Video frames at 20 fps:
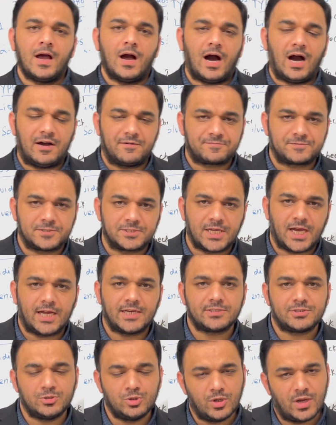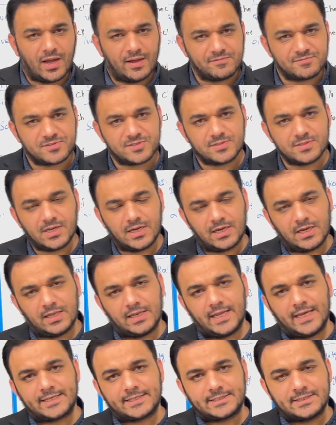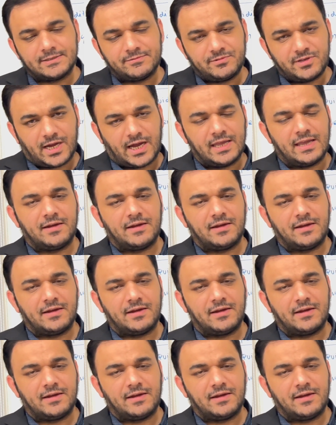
After that, you have I